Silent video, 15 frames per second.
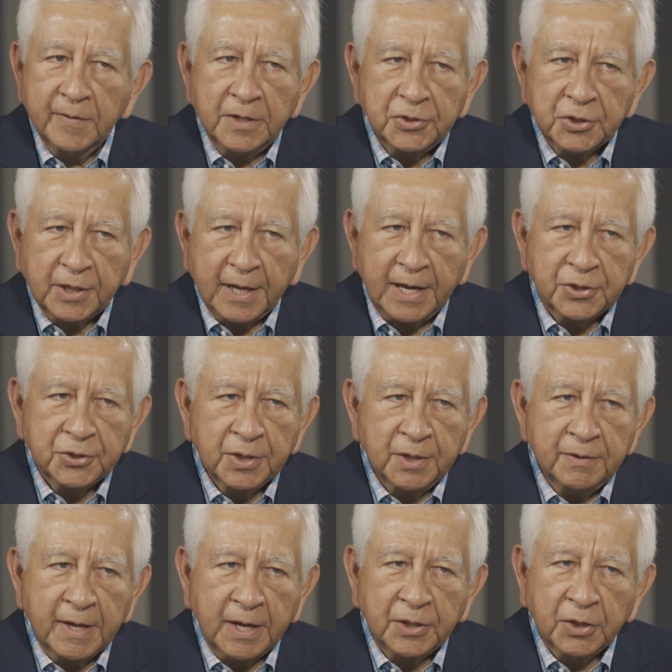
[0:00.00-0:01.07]
of
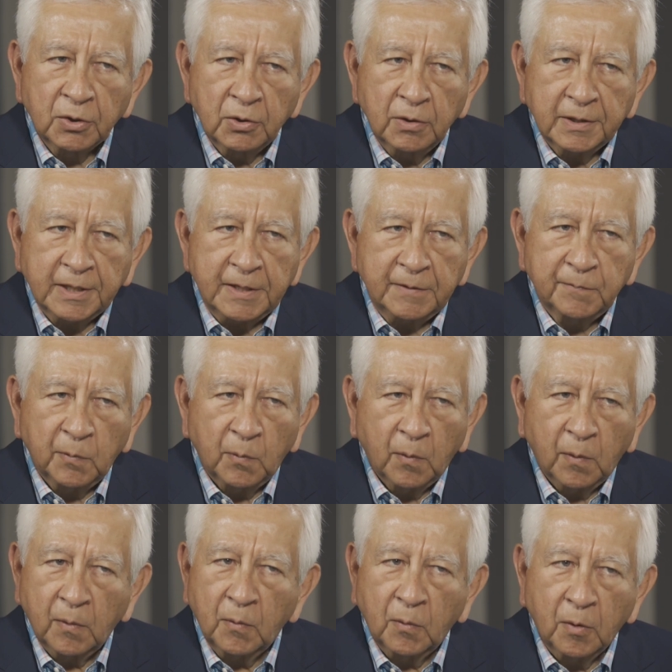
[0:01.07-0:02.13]
education that you're looking
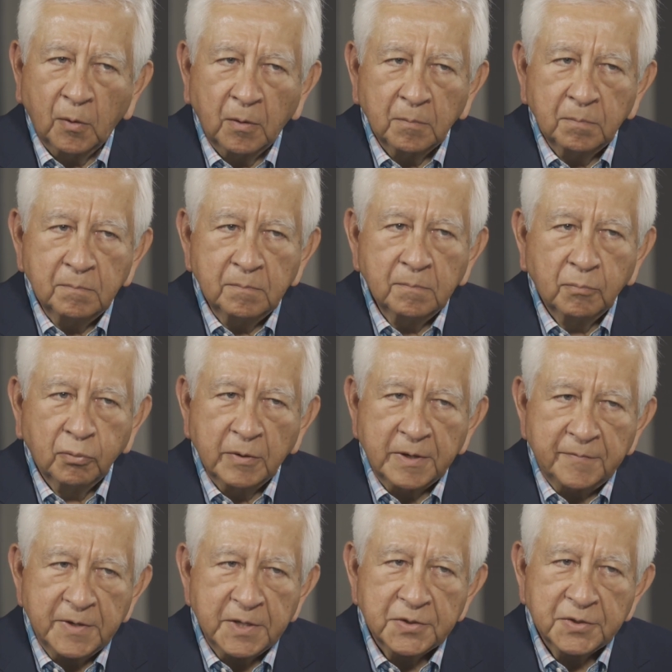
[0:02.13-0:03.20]
for or
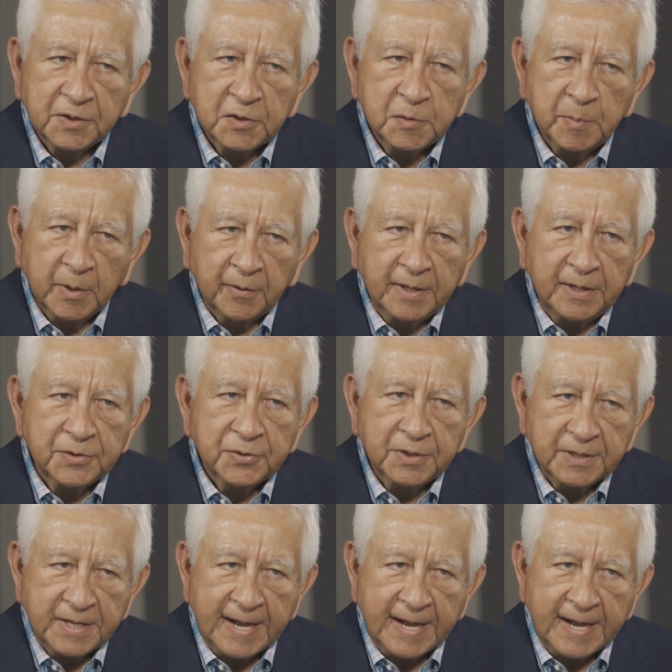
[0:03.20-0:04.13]
previous experience in